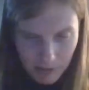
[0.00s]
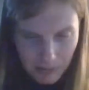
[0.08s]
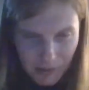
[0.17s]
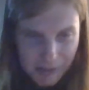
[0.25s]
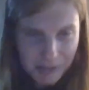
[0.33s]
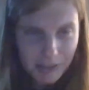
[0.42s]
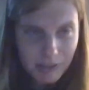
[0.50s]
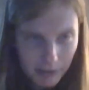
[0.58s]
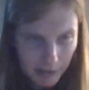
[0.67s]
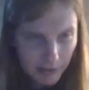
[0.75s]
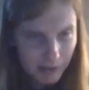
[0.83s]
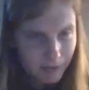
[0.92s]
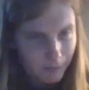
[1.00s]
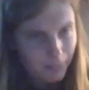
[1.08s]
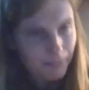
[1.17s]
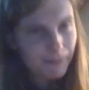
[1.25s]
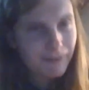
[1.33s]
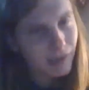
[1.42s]
seedlings
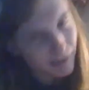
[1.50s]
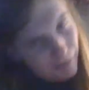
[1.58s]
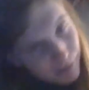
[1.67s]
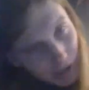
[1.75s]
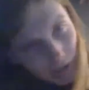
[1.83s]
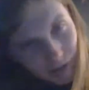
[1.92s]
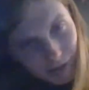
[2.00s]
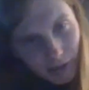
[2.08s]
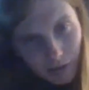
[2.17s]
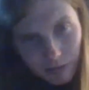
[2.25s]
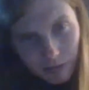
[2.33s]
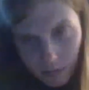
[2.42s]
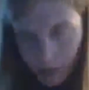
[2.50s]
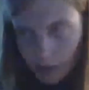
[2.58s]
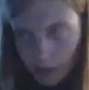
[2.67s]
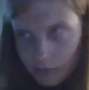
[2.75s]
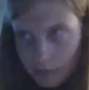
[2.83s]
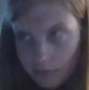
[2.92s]
that I've planted,
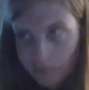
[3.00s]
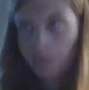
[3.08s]
right,